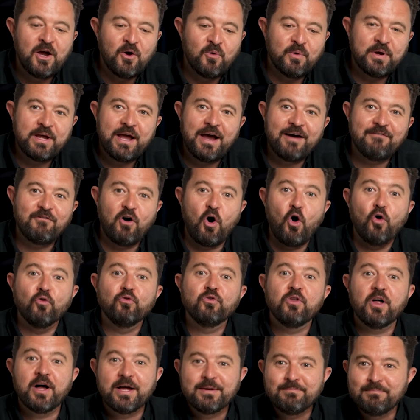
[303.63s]
We have
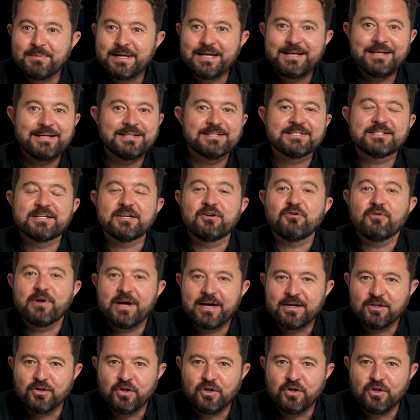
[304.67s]
online meetings to create